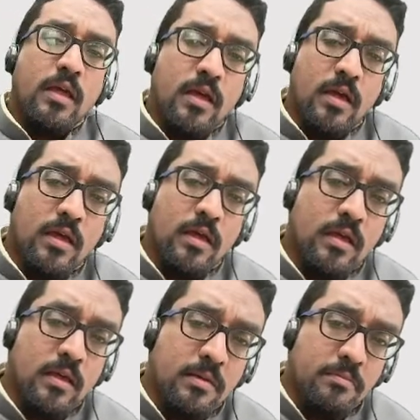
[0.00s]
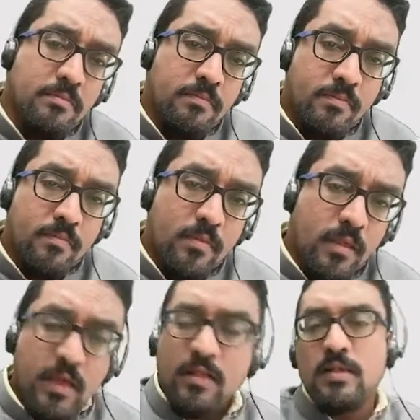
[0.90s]
Um,
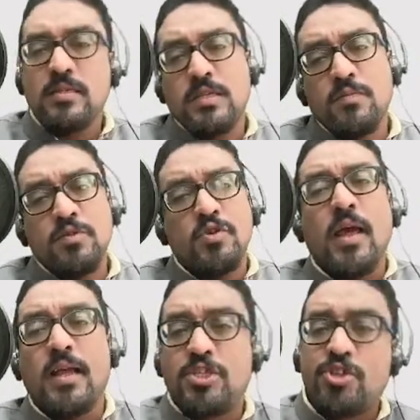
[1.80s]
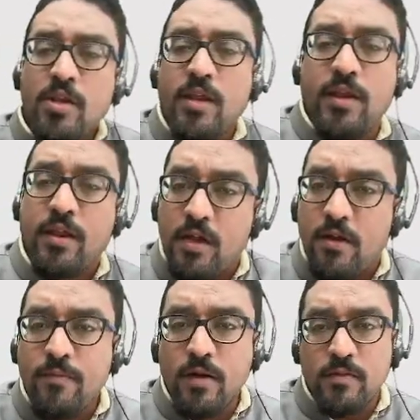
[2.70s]
Ikta system was not actually Indian
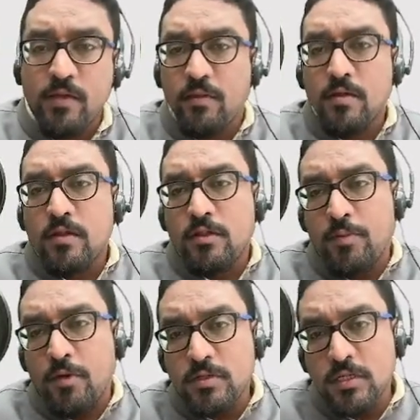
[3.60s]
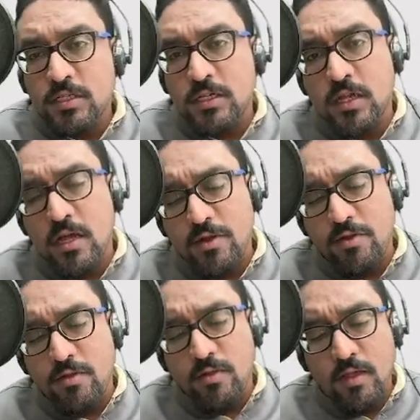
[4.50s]
government. See, the provinces in
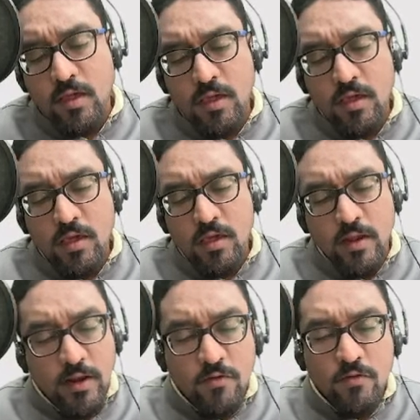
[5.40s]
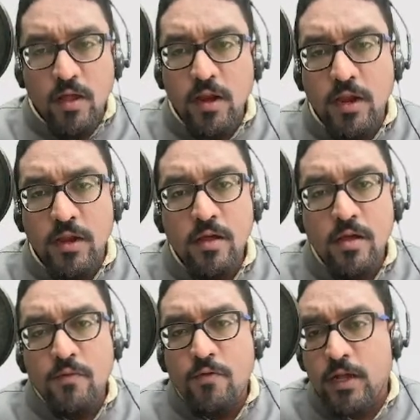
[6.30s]
during the Delhi Sultanate
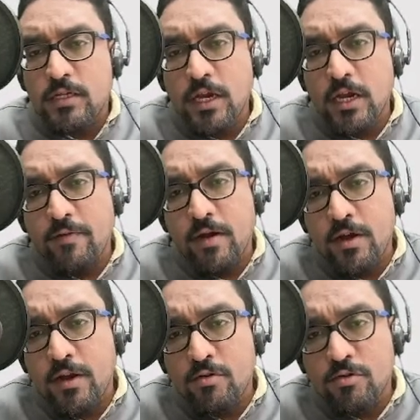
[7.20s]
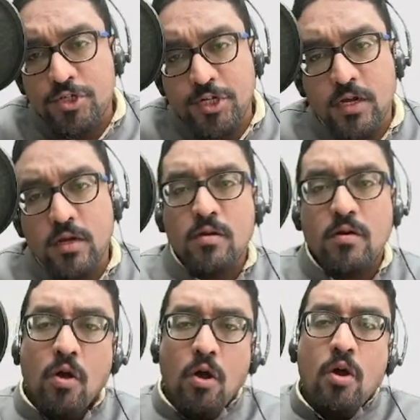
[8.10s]
were actually divided into Shik
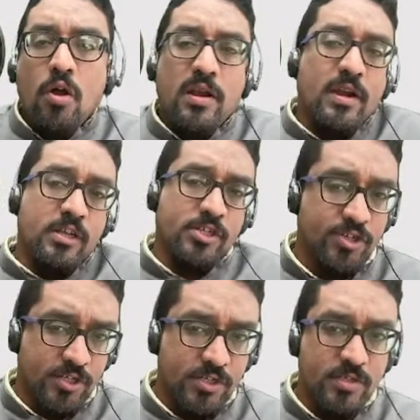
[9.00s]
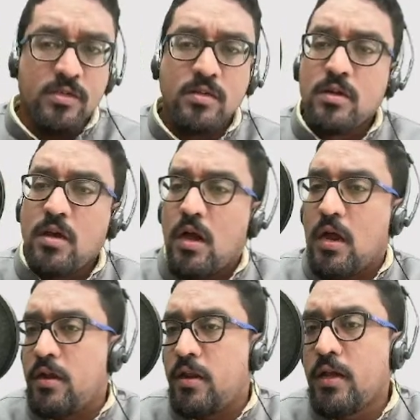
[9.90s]
or districts
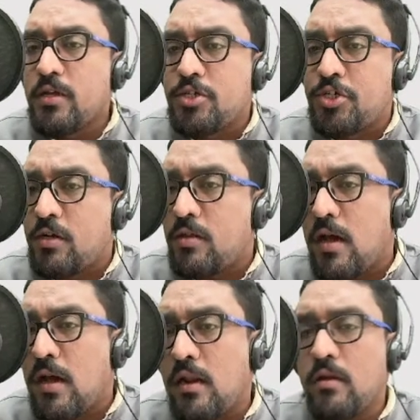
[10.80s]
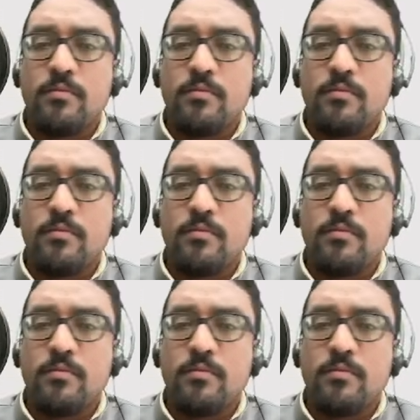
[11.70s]
under a Shikdar.